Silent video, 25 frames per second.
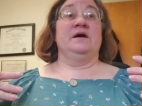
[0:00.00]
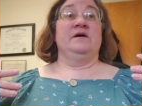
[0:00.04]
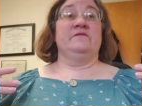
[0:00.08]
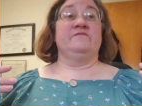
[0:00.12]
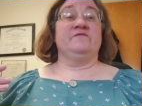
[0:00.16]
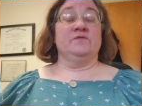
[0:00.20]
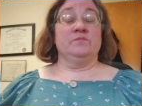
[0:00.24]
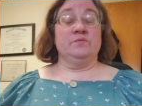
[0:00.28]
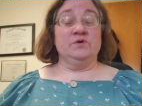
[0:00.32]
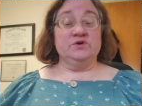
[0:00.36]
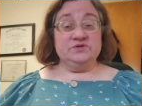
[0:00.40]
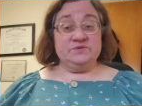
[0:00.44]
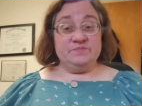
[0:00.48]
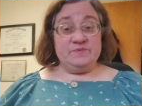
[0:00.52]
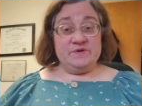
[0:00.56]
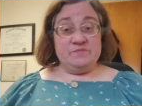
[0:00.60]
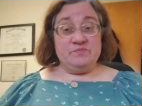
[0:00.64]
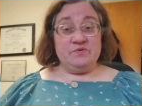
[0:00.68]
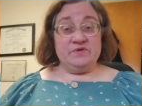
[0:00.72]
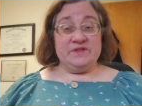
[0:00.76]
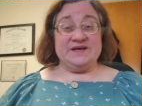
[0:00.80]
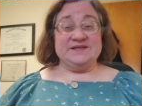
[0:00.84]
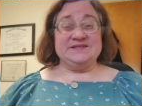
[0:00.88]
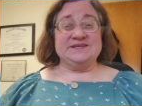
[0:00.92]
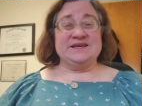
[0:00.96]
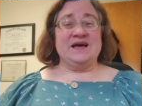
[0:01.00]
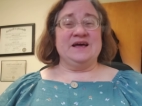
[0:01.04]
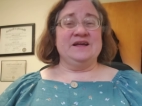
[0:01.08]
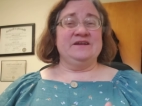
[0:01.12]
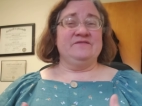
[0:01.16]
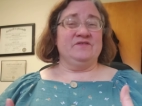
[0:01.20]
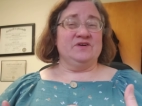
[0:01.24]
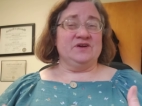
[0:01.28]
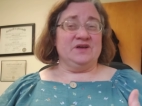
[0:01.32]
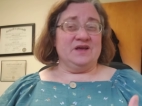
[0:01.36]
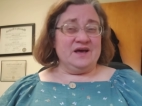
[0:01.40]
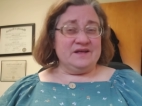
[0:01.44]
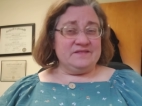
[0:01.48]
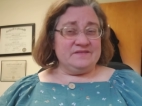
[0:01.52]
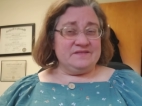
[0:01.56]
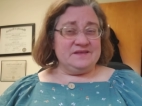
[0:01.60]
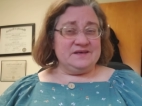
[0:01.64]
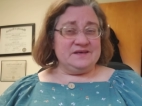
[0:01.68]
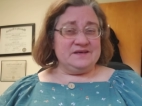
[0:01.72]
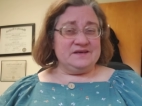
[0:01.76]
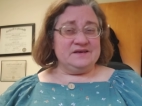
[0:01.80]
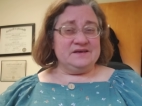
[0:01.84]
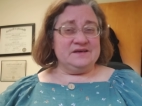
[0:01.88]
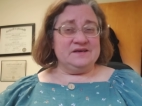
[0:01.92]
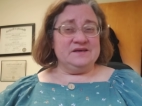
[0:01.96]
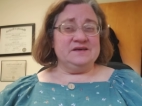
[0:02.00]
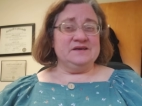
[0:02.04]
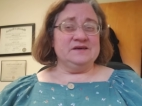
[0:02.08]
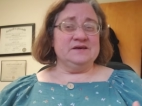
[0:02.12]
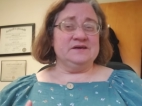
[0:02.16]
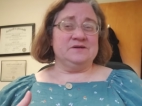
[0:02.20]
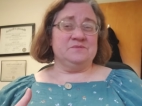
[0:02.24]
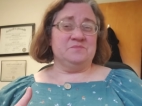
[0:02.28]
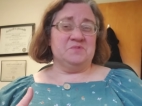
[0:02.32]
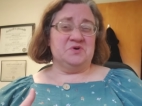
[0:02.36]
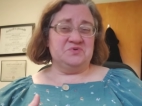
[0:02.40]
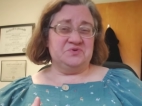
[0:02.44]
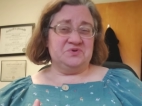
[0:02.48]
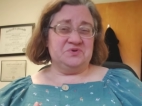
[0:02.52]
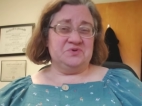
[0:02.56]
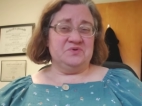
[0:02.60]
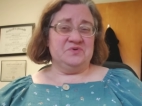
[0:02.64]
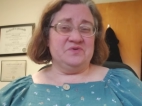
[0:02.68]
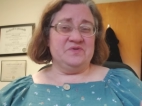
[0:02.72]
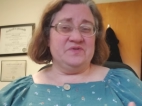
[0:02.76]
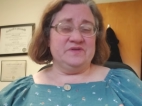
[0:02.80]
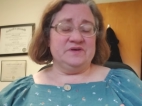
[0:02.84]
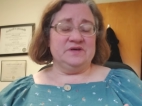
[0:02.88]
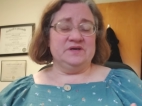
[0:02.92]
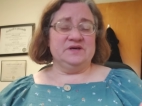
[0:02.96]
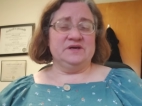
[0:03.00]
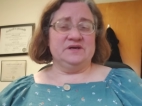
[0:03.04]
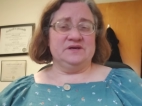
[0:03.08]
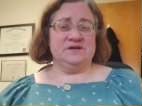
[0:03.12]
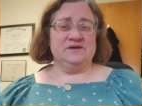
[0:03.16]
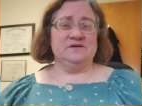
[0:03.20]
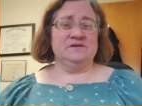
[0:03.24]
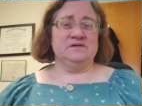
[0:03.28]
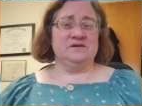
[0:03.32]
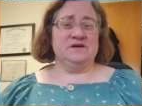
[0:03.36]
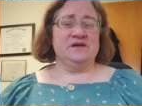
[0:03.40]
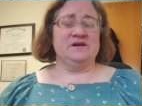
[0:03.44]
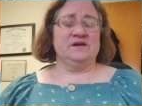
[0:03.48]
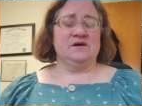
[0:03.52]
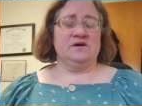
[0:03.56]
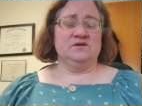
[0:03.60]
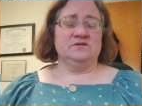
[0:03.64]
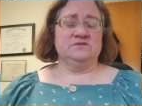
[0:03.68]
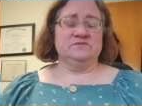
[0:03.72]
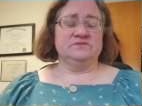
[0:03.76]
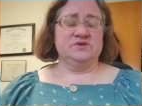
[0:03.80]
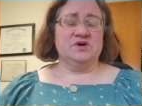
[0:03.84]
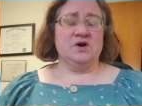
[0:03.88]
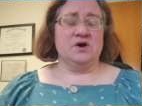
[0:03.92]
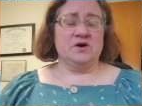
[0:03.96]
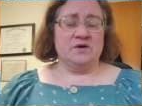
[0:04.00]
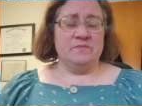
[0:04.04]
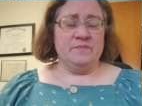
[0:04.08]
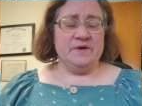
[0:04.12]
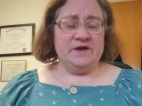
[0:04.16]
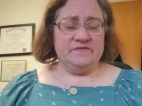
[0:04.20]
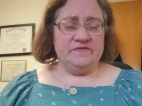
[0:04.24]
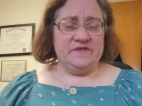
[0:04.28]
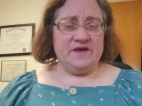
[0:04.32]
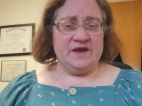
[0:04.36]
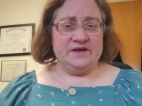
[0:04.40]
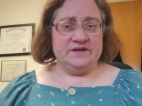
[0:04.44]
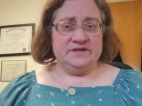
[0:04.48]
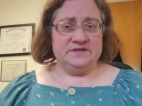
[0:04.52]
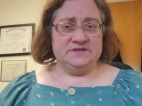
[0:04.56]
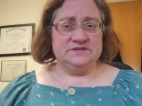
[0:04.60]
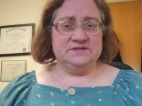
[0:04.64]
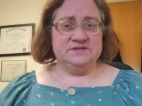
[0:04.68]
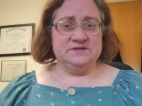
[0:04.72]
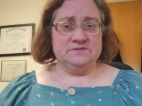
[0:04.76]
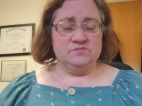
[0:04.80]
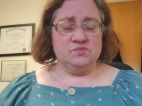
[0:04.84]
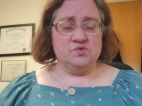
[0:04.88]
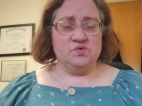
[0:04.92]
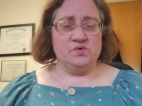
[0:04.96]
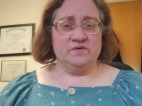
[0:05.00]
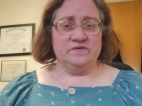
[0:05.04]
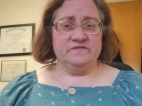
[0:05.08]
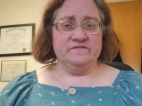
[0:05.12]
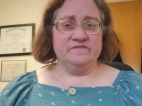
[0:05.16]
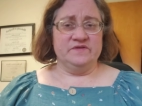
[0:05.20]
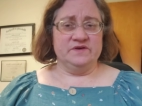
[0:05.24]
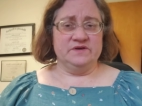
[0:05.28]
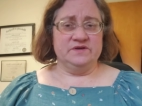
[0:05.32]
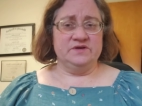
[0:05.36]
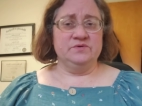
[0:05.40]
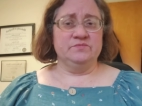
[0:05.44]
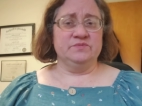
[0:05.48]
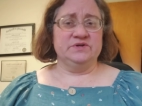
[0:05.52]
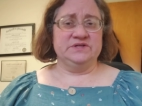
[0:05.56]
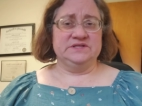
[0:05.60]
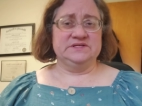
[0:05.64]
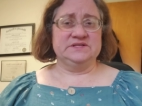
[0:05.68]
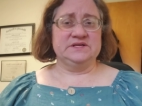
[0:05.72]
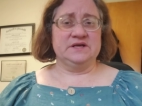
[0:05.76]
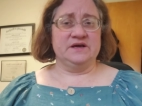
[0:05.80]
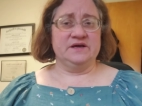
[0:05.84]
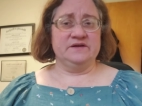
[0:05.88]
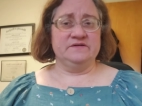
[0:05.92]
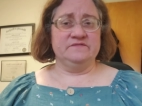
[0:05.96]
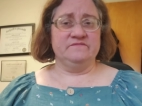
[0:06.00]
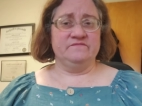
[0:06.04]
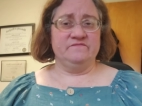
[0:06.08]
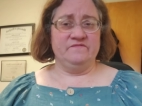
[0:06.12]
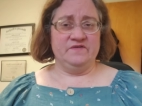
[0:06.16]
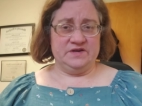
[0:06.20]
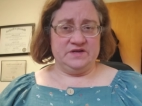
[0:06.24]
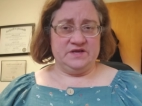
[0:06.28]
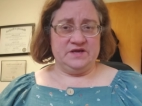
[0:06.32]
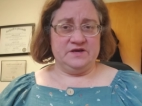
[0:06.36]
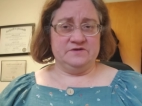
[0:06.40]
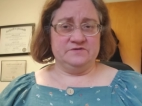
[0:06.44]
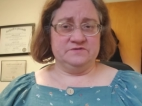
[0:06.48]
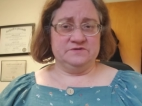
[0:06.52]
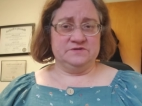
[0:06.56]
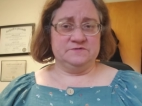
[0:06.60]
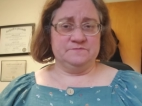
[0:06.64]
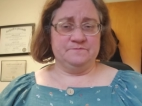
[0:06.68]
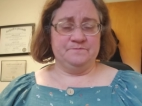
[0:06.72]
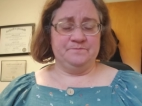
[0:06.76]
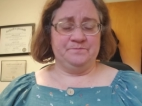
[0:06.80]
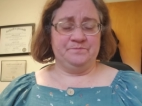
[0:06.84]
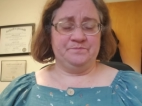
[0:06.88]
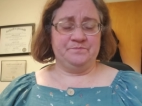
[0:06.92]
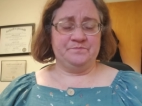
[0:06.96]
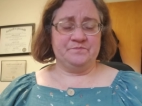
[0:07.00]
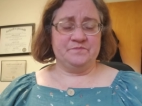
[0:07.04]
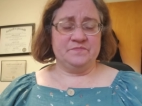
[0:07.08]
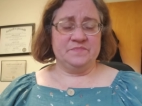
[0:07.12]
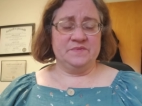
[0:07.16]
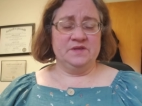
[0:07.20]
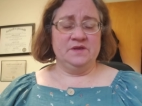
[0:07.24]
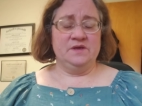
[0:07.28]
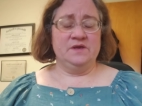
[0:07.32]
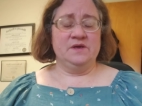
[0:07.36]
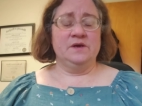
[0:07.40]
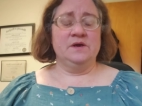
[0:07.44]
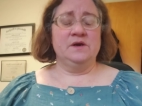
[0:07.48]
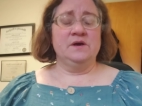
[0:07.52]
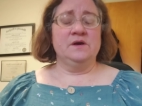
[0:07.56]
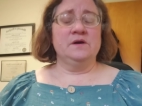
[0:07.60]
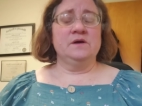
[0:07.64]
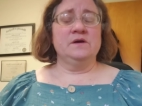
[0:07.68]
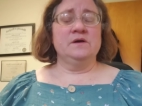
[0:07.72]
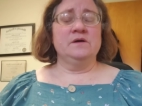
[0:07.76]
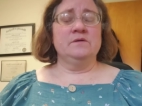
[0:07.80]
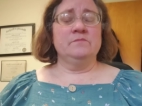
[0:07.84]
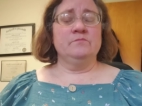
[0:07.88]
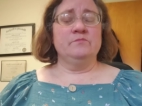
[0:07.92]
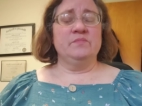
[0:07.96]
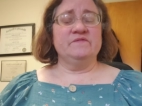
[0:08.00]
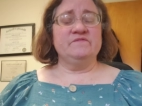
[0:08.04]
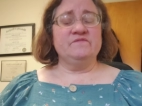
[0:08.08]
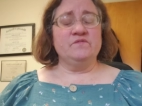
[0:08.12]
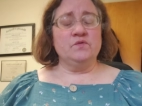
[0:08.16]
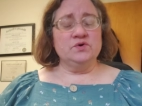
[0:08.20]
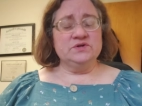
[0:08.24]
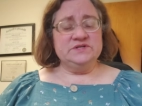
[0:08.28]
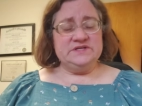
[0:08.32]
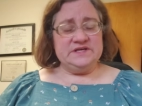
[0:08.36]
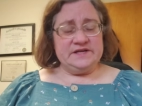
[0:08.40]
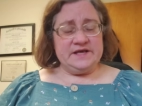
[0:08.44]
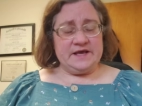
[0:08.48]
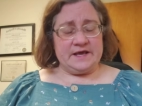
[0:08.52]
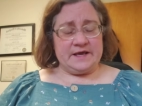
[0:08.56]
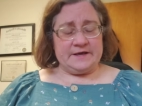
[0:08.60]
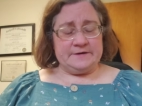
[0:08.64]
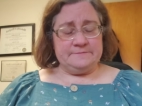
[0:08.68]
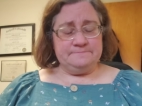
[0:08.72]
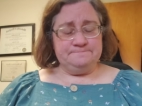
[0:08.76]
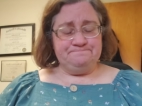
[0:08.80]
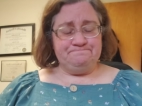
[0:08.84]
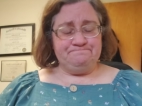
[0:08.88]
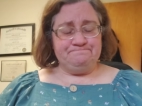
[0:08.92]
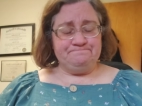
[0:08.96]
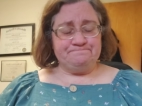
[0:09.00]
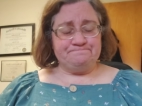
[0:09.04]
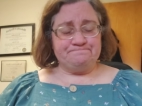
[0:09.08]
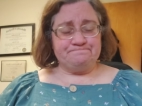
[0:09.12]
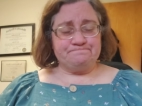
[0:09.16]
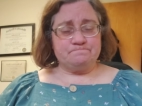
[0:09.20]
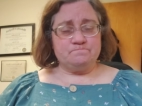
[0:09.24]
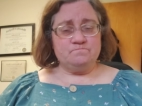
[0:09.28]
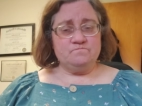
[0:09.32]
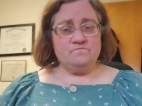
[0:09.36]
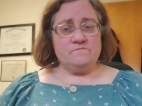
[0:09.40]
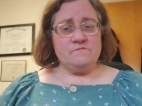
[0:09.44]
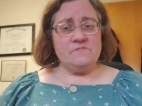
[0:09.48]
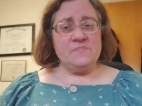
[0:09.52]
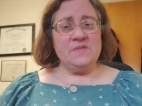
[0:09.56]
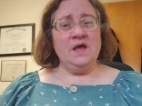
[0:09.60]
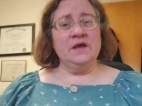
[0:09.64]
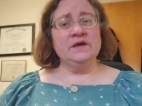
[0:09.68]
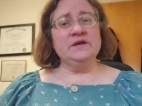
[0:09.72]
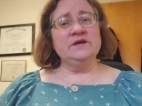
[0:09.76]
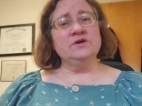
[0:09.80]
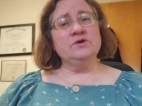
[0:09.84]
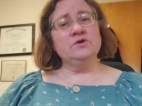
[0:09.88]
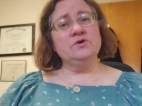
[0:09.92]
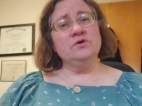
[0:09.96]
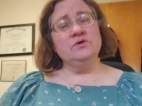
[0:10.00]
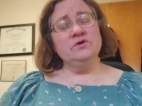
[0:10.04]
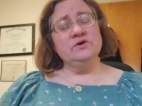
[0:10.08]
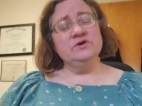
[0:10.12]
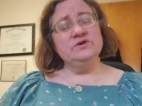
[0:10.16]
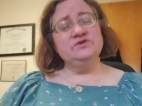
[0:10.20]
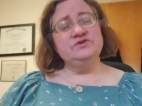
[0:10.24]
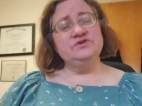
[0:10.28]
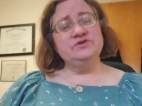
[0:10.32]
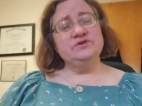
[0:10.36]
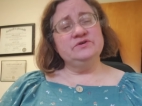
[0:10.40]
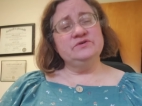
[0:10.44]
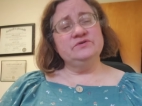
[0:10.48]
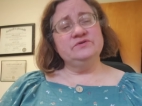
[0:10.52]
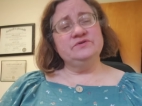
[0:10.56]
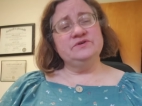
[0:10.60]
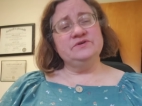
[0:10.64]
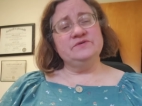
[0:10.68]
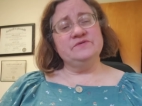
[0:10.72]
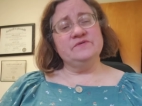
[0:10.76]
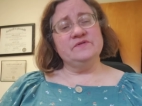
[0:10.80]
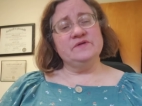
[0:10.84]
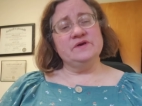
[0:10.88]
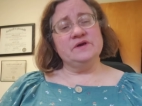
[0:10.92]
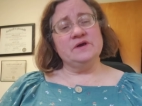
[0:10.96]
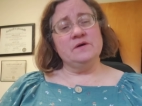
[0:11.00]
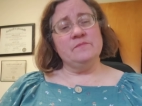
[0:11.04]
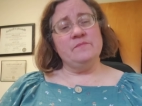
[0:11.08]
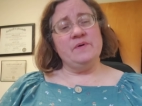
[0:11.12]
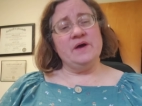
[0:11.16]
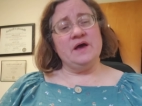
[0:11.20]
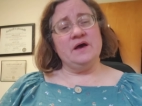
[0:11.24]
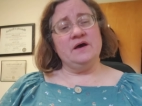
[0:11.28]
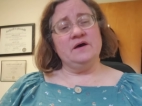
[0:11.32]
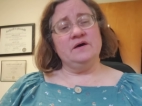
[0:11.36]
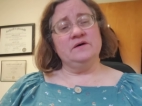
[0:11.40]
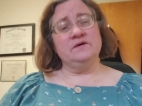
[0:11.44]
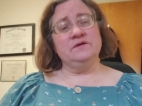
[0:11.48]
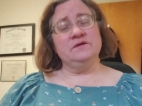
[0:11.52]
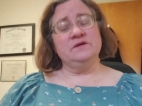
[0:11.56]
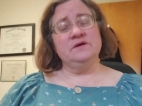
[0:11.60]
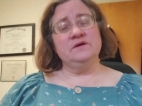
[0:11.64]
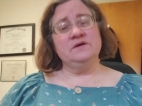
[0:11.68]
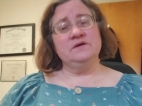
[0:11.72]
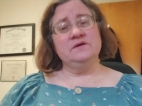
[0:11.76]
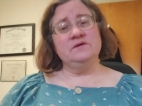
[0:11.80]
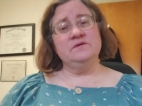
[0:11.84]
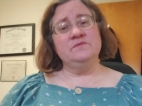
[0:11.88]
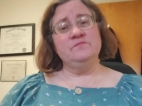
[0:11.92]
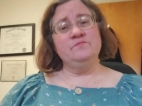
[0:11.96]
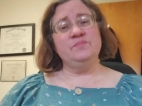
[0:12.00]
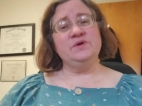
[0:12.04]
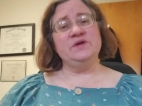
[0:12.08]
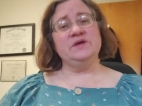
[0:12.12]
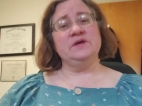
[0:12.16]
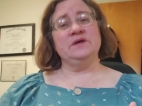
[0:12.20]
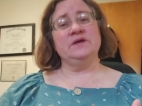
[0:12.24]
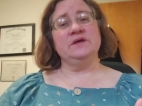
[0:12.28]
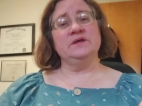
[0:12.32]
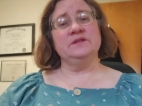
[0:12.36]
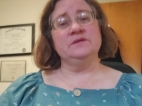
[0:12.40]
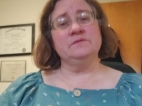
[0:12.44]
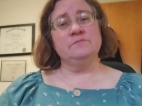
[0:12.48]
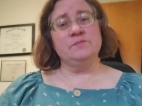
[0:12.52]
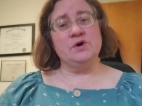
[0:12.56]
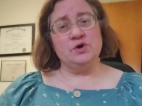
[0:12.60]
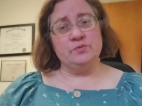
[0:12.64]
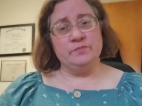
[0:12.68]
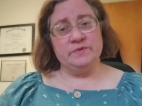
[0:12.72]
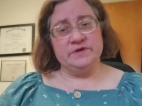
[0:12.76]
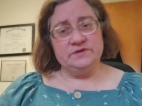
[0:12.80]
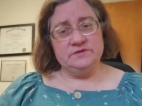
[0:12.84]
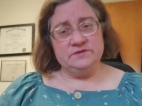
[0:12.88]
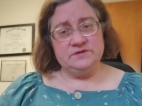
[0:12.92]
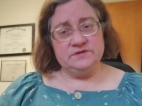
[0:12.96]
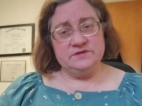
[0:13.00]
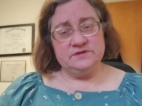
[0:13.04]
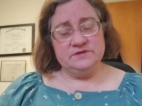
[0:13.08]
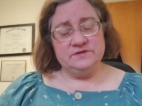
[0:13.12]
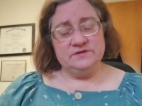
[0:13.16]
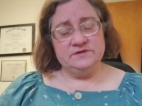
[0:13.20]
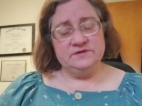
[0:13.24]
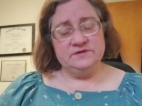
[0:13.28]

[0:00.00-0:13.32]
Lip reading: For most people, that's kind of a gut thing, an emotional thing, and I'll talk about that in some more of the human design videos. But for today, I encourage you to think about being in the moment,